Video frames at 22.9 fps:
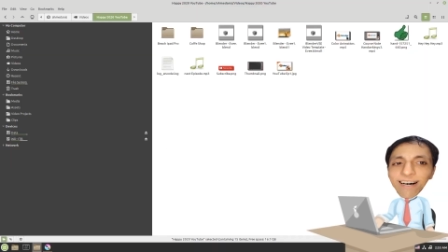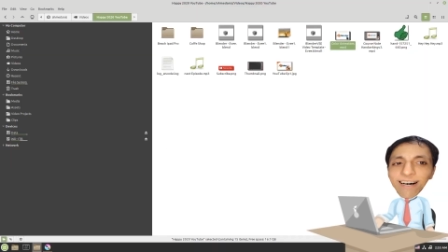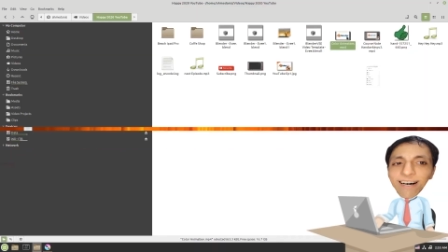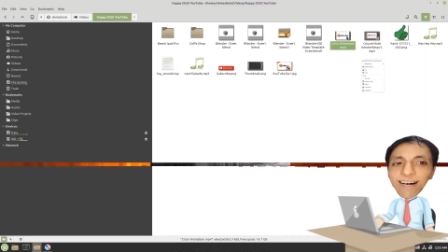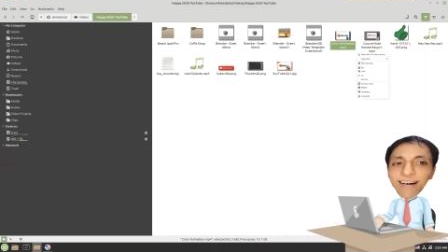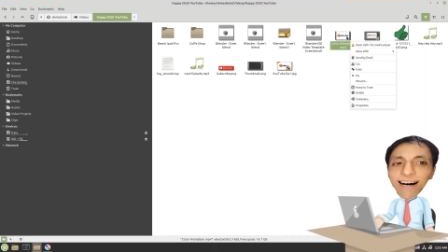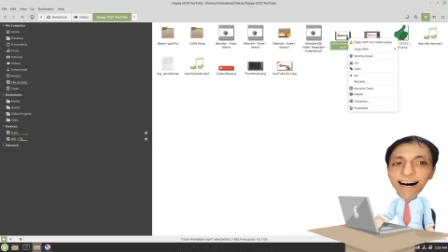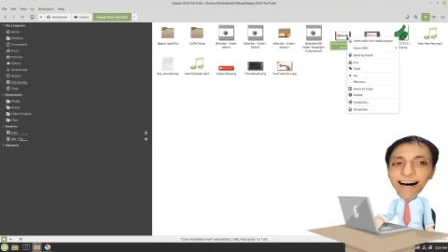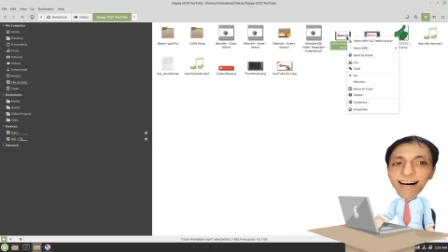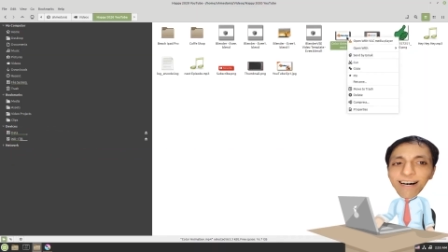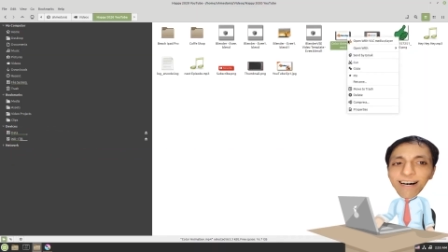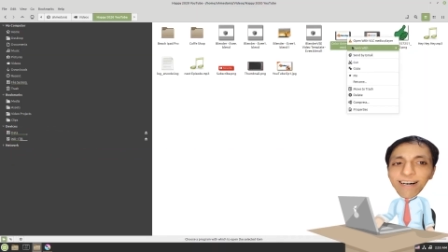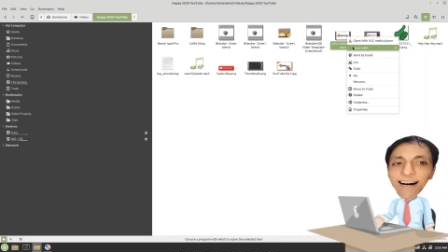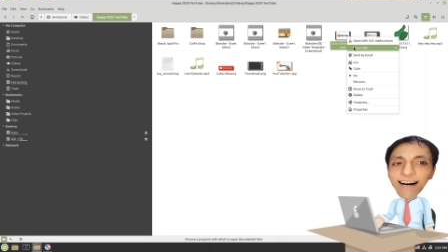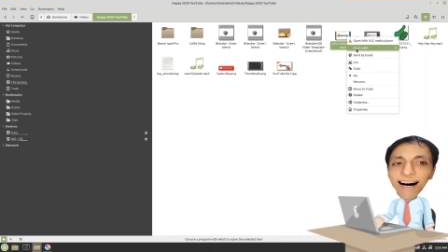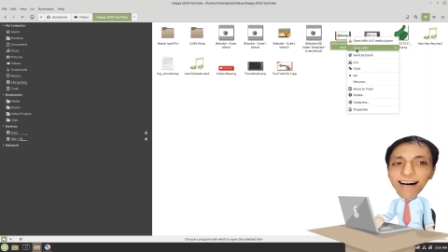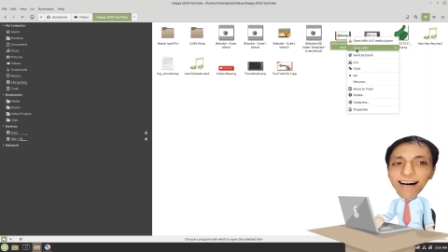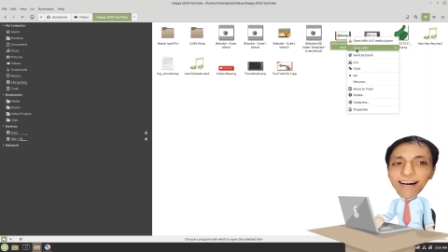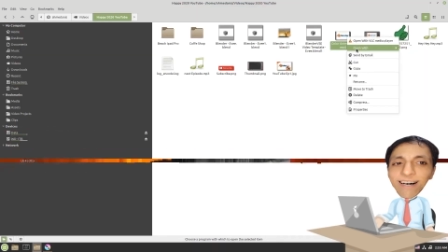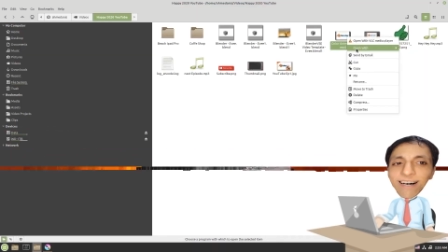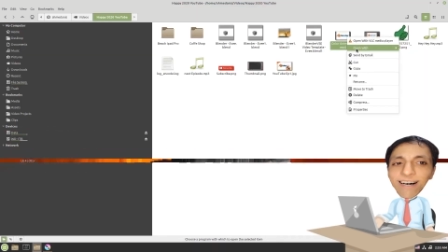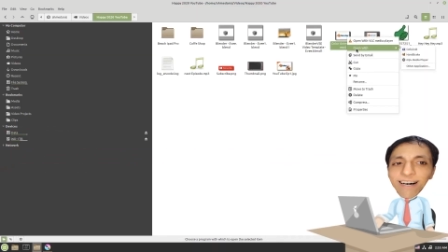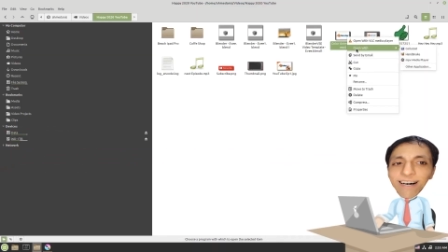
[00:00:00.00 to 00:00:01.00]
If all
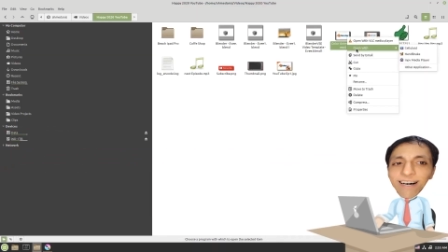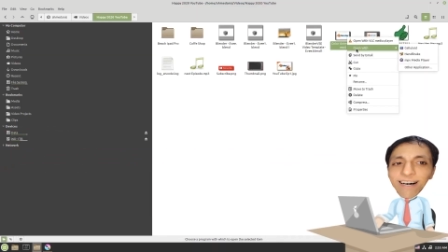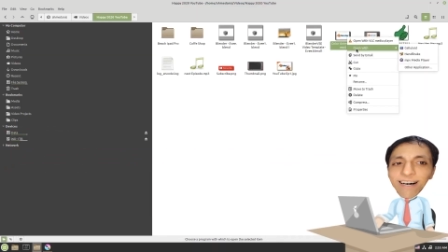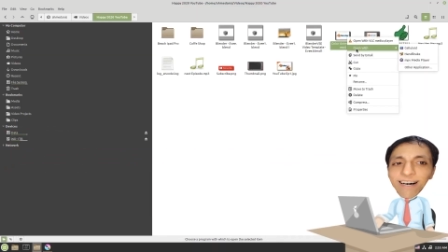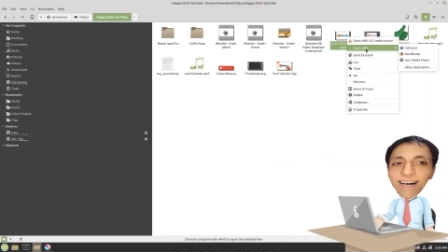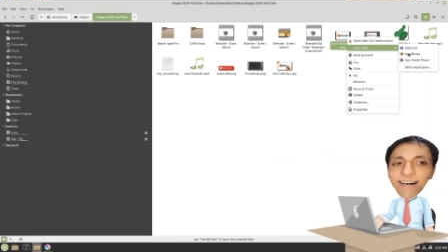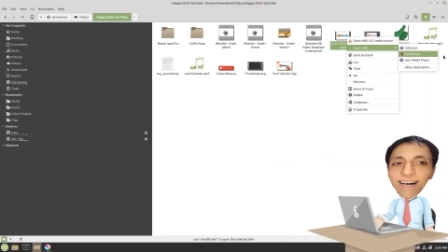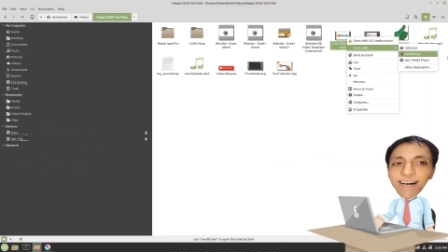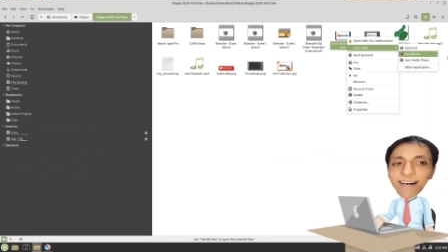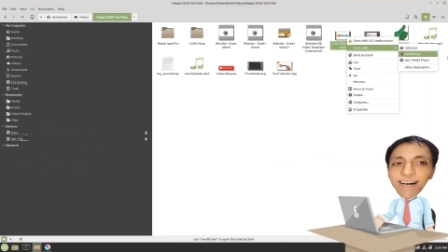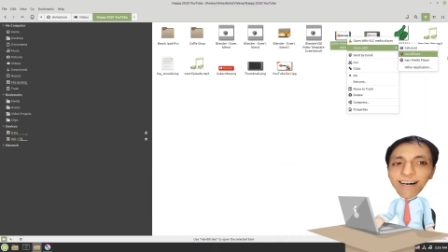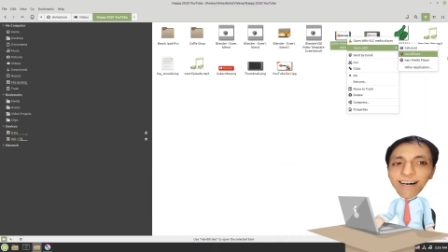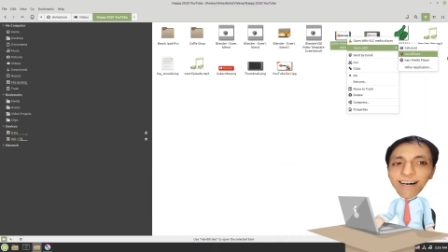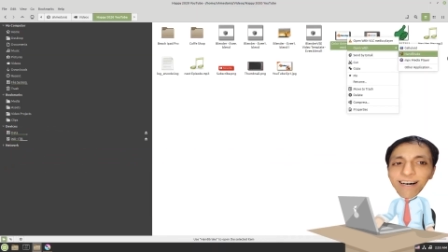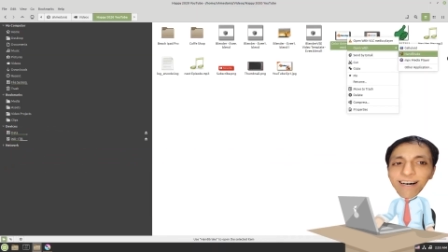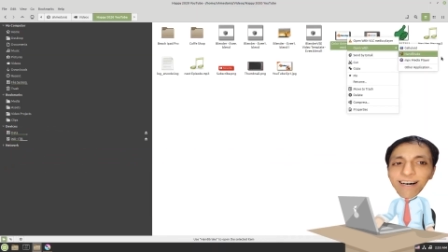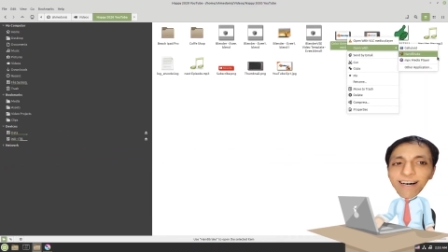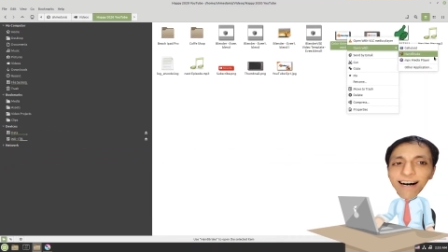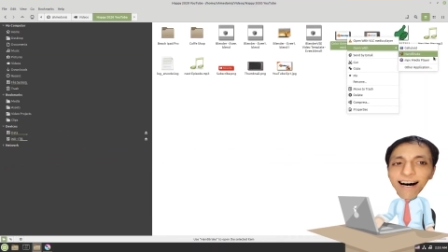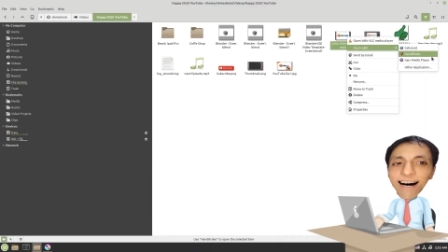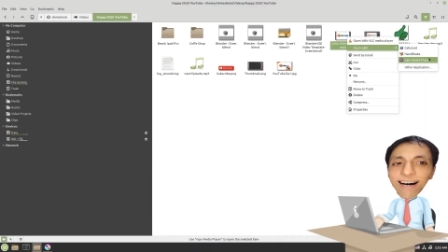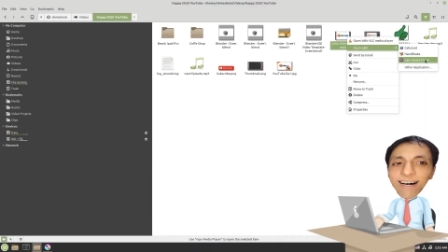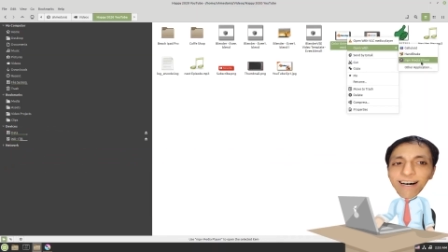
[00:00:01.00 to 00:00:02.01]
went well,
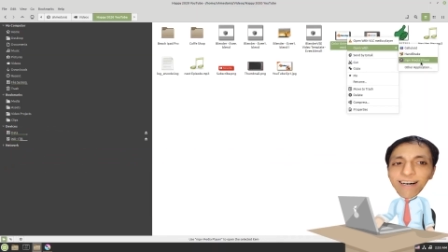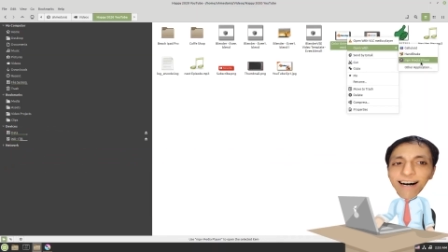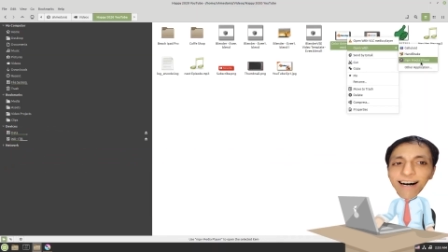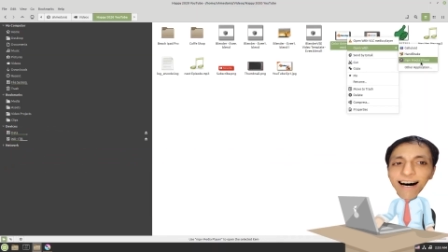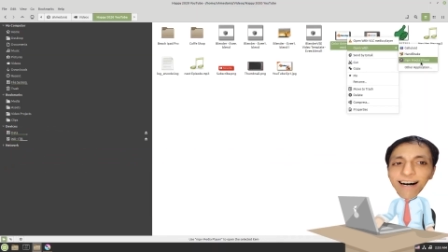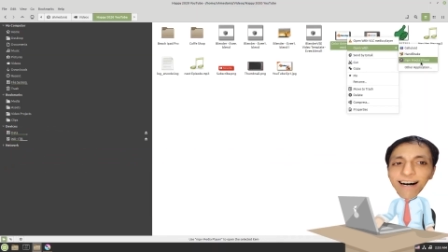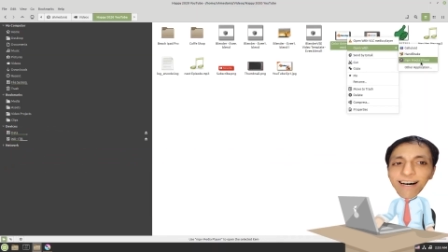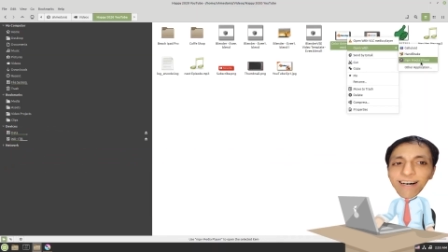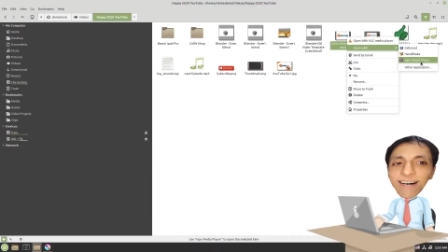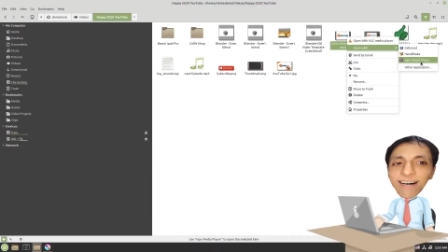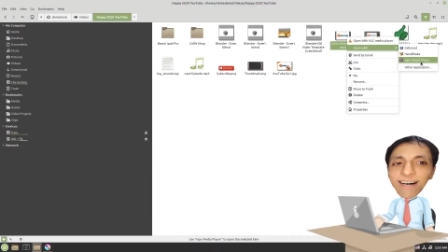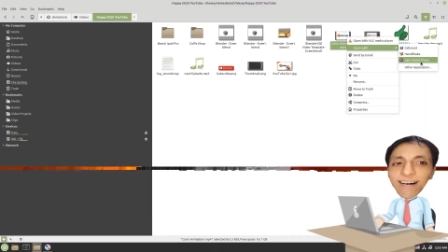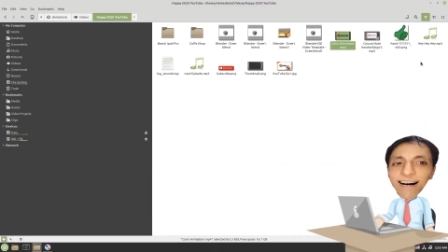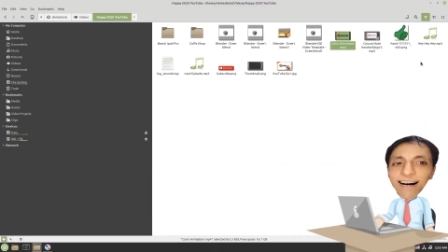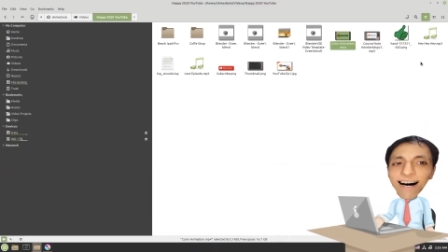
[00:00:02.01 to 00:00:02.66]
that is what you should